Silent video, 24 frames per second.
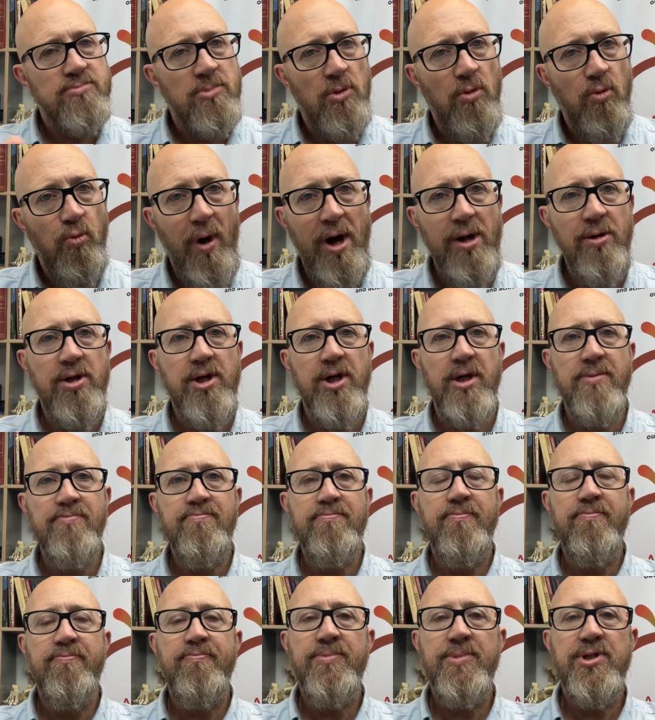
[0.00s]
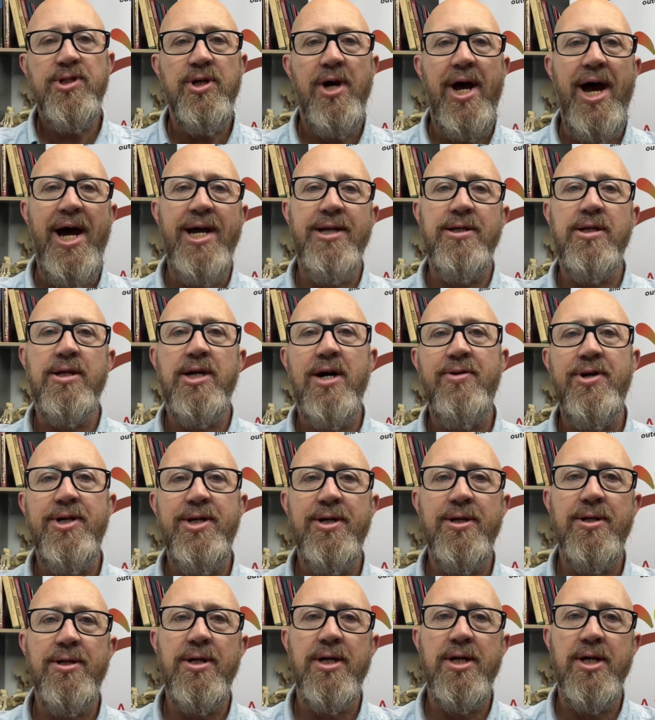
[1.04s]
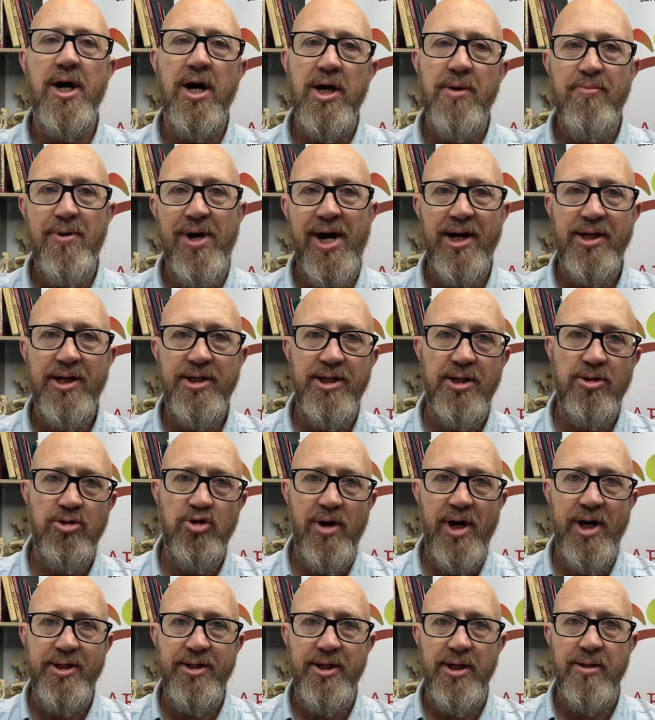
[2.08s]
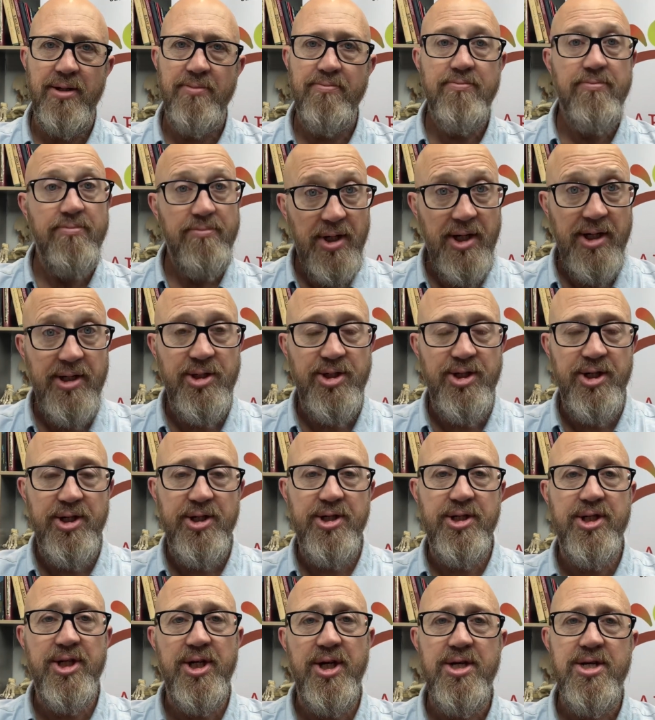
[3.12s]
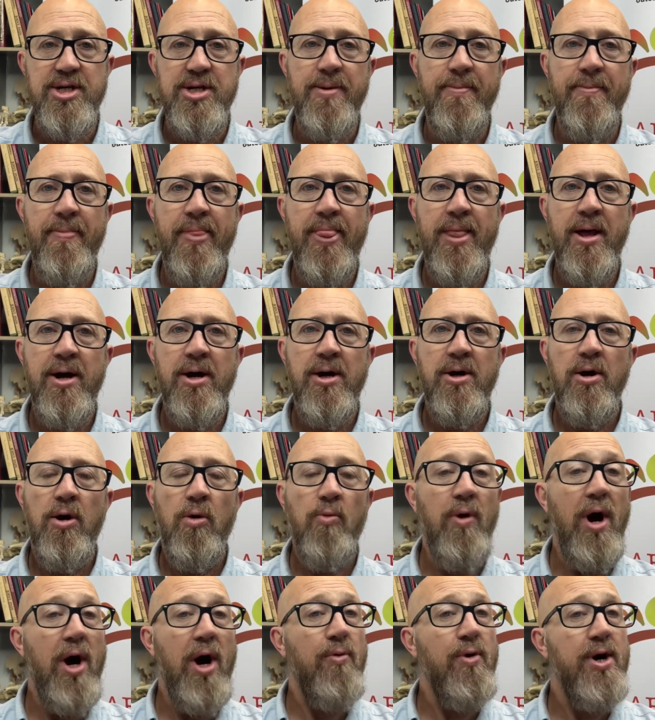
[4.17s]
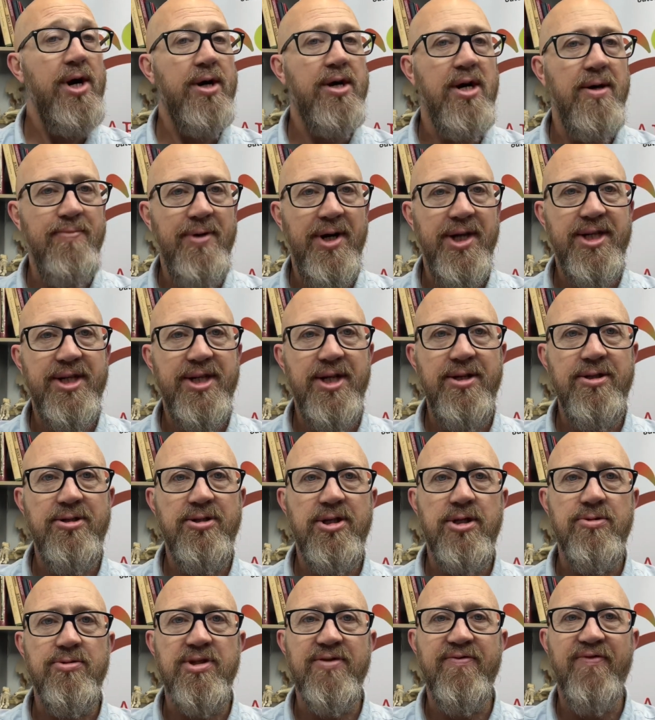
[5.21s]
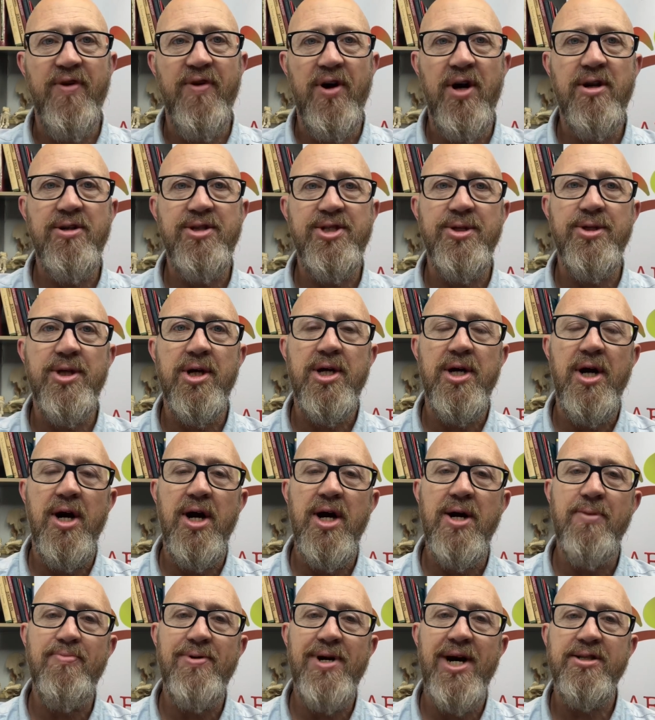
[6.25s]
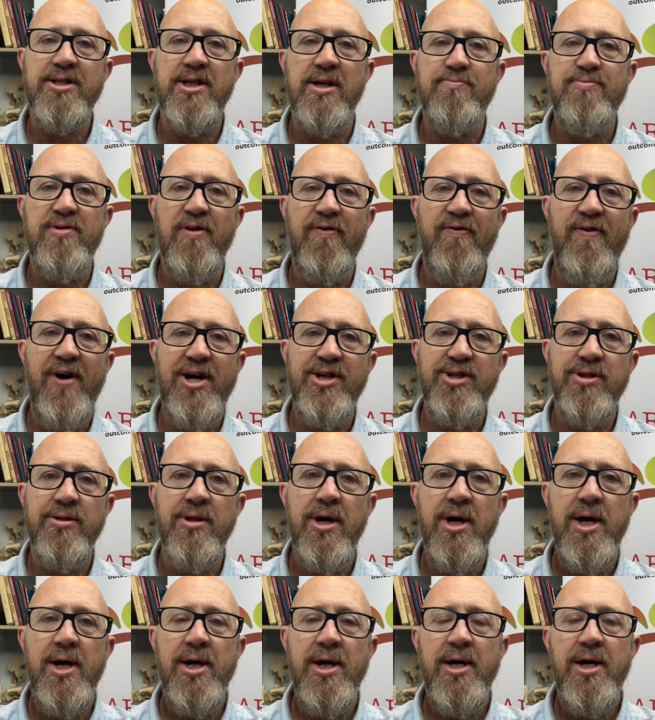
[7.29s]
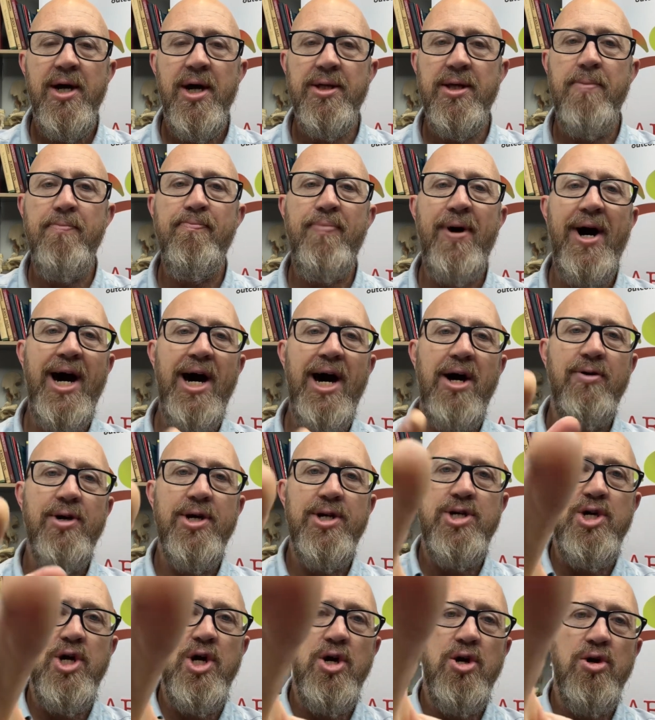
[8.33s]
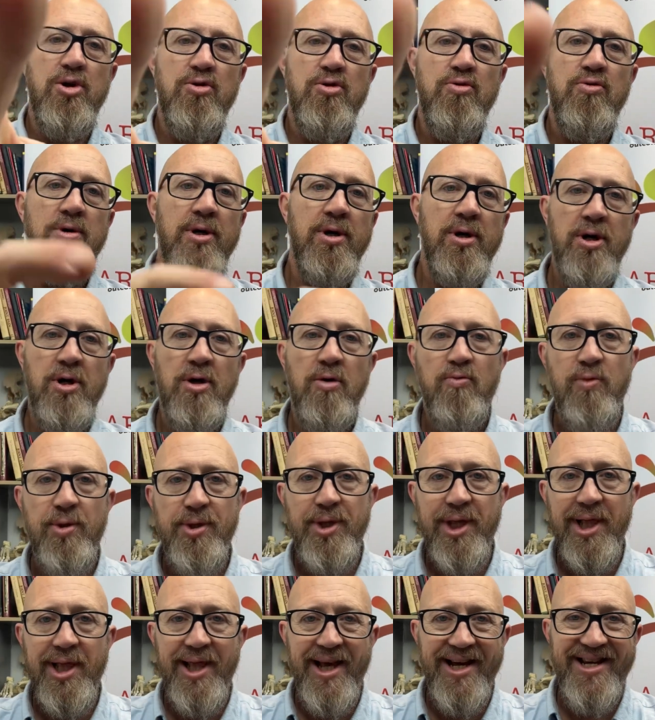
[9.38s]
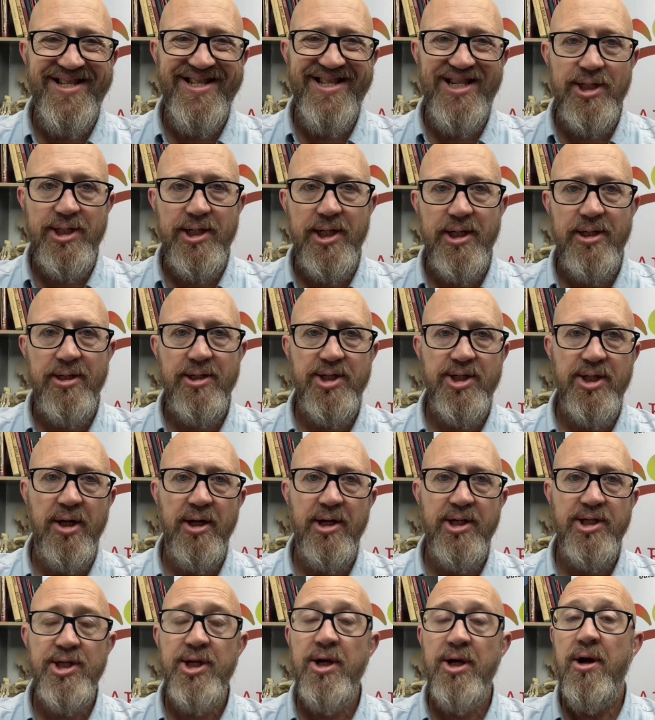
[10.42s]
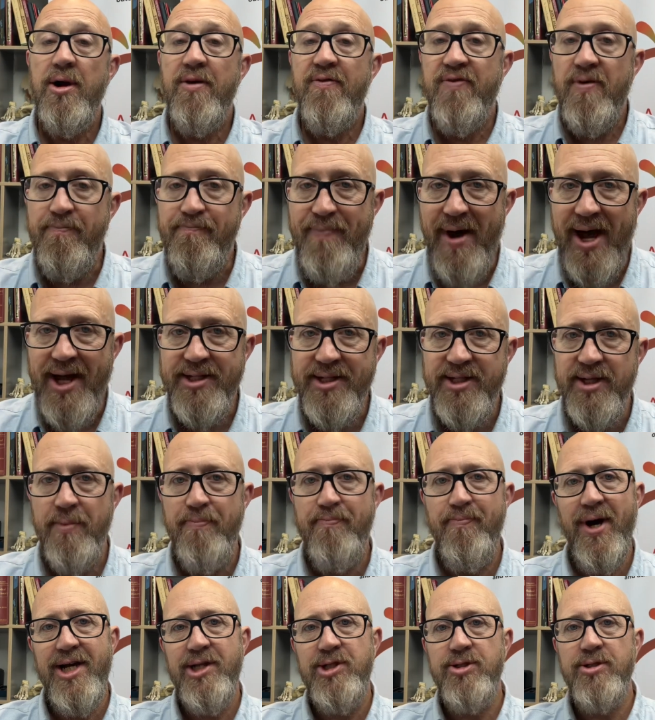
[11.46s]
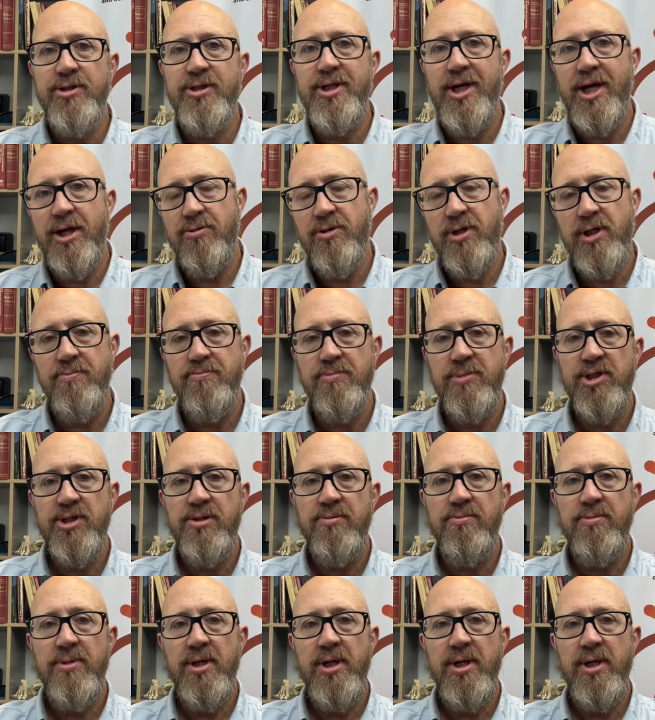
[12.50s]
welcome to Enchiridion Chiropractic Training, ECT, where we're committed to advancing the chiropractic profession and empowering you with the latest insights for better patient outcomes.